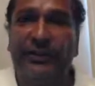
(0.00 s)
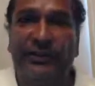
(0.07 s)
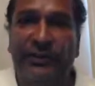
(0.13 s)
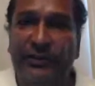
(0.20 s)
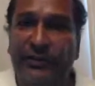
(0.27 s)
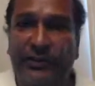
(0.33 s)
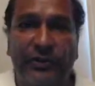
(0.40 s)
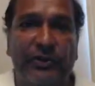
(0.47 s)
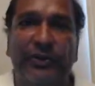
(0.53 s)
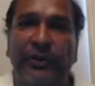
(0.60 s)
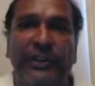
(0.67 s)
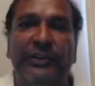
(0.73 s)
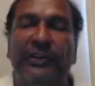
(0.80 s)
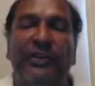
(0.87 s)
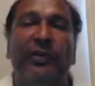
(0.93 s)
screw
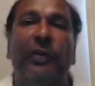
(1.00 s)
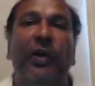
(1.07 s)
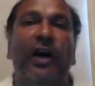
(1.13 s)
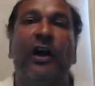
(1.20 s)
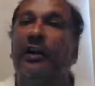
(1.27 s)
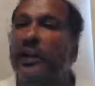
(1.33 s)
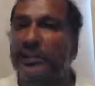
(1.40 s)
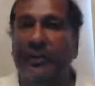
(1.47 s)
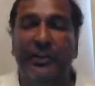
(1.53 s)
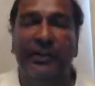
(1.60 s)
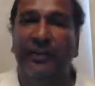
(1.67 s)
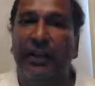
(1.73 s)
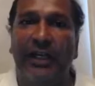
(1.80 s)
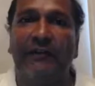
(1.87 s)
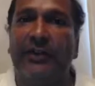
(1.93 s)
into the wall and you
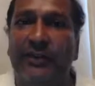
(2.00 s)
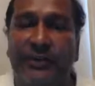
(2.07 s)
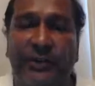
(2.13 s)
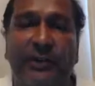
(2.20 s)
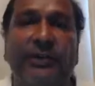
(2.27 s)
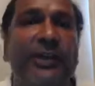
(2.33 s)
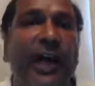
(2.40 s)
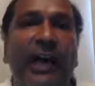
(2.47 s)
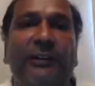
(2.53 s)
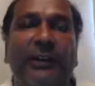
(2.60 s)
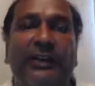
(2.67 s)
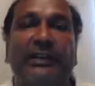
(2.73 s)
don't have a screwdriver.